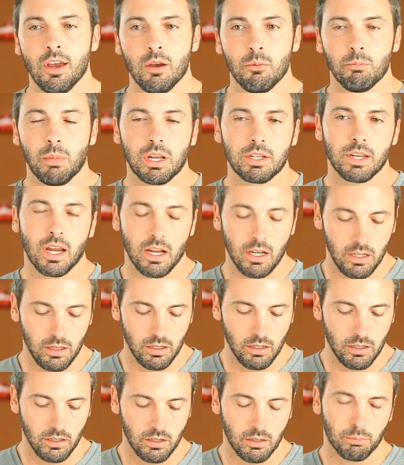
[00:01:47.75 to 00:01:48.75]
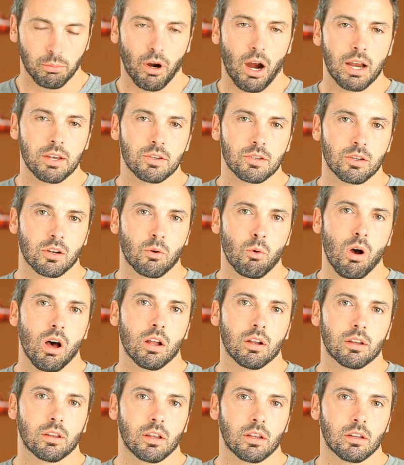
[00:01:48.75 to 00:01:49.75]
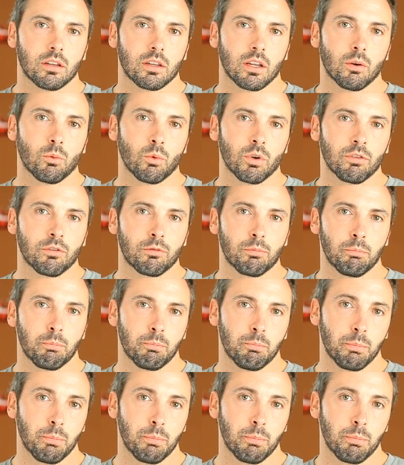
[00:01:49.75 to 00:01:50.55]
maintaining the prices and quality that we've